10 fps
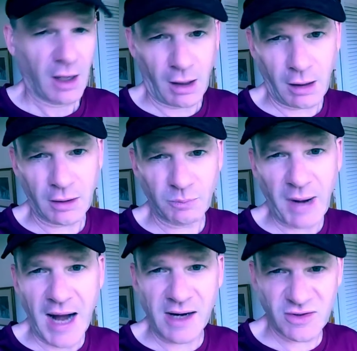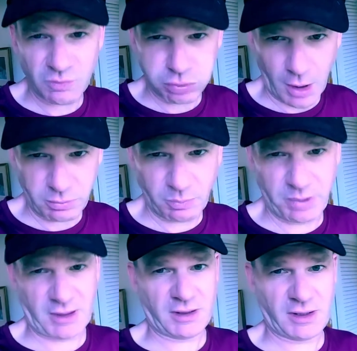On balance of
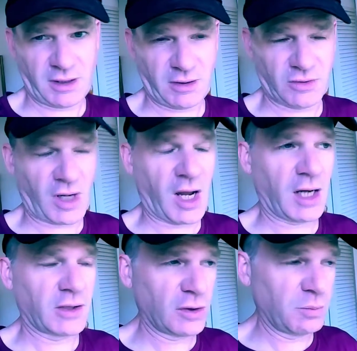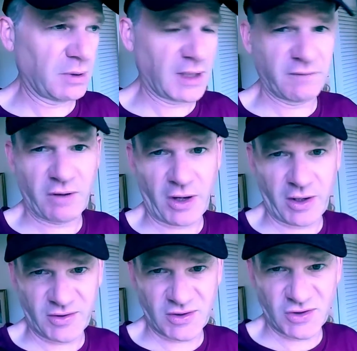probabilities, I do believe there
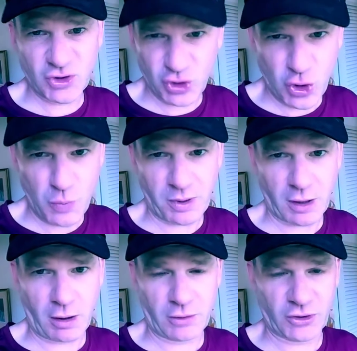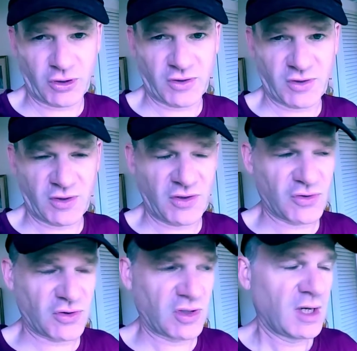is a super
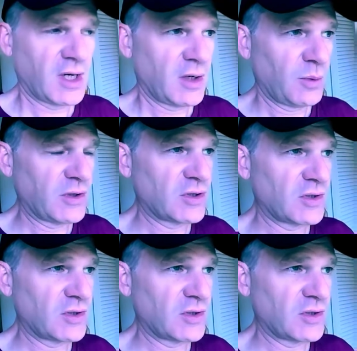consciousness, which